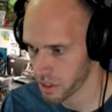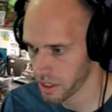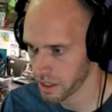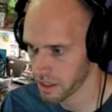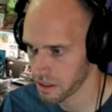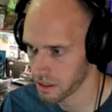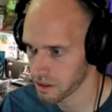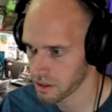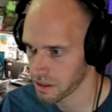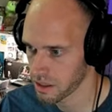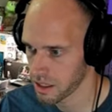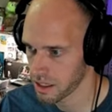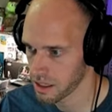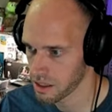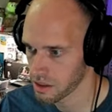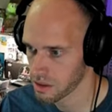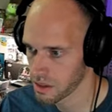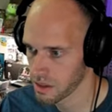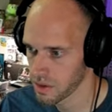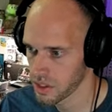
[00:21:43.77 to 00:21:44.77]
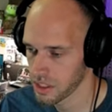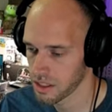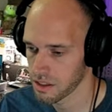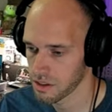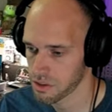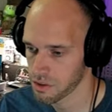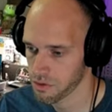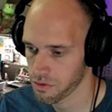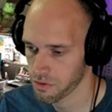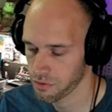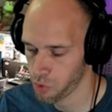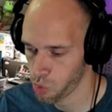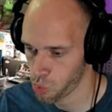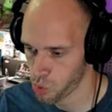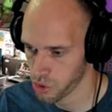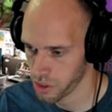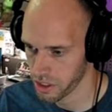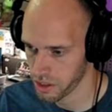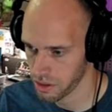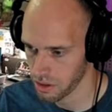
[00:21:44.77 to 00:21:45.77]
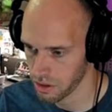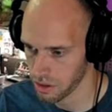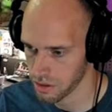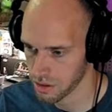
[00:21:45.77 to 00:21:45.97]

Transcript: right here and now, it is $40.